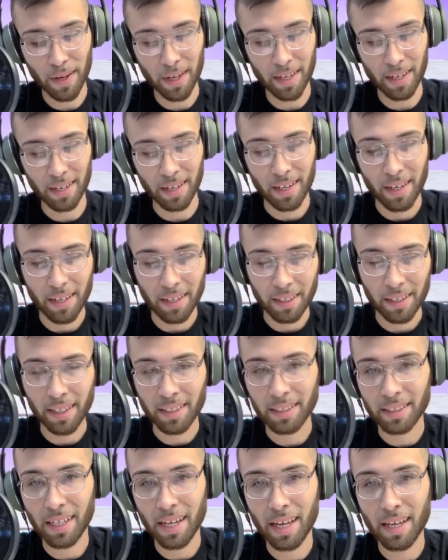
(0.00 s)
Again,
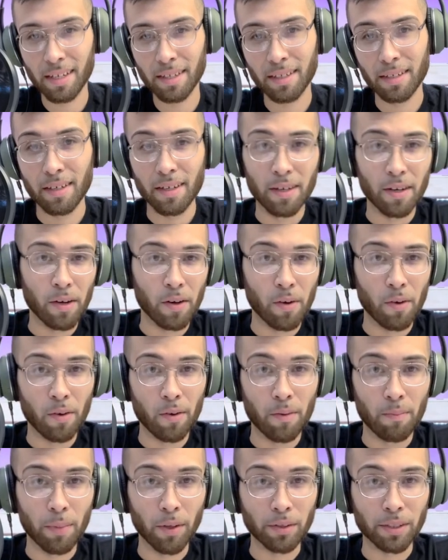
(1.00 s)
kickstand,
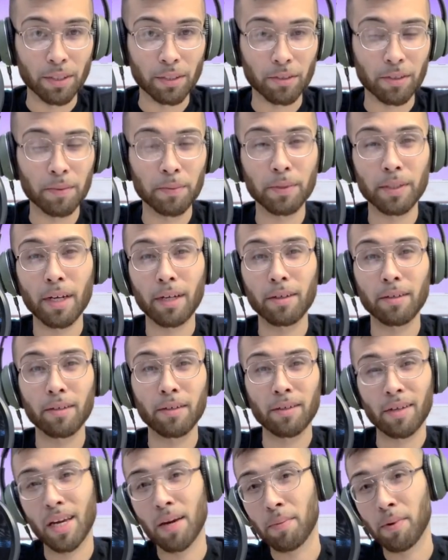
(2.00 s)
built-in screen
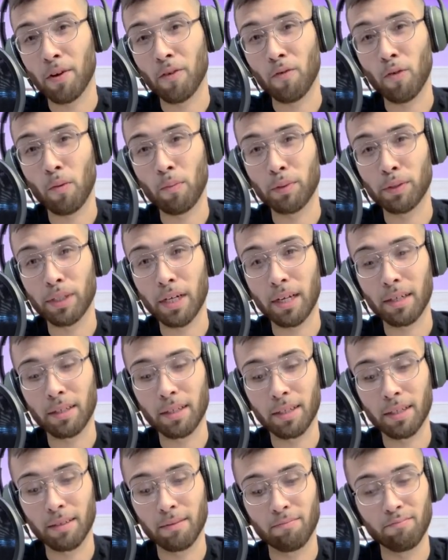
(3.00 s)
protector, keeping your phone
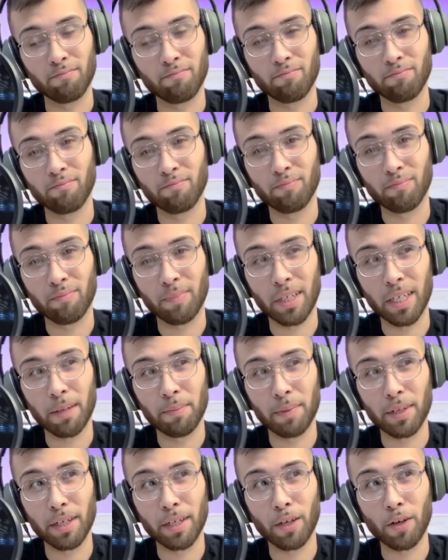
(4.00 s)
protected,
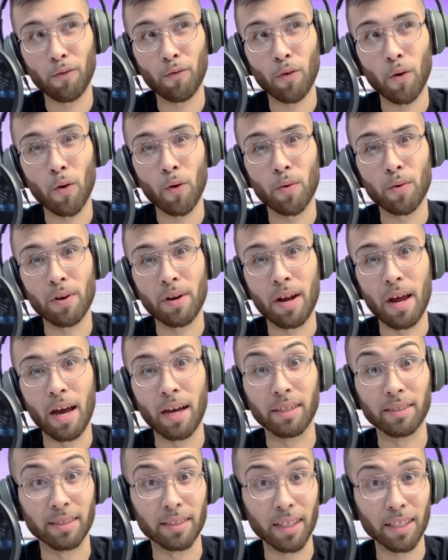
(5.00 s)
keeping your phone
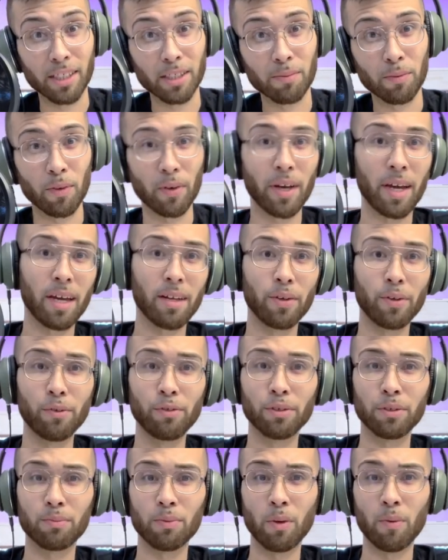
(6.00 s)
accessible and
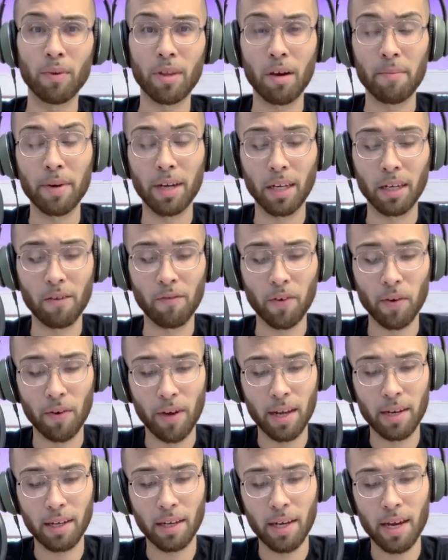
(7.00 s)
usable without making it feel
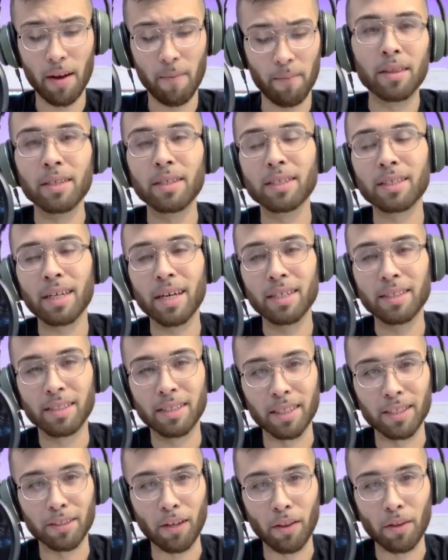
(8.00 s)
handicapped. This case
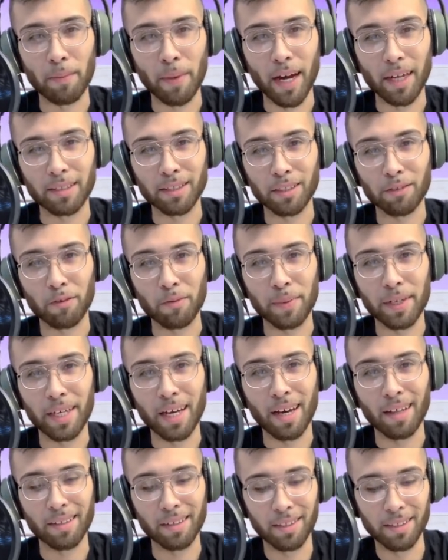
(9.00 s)
ticks all the boxes for me,
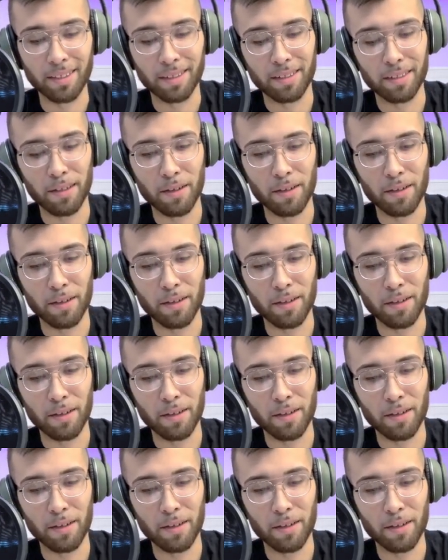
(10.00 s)
at least.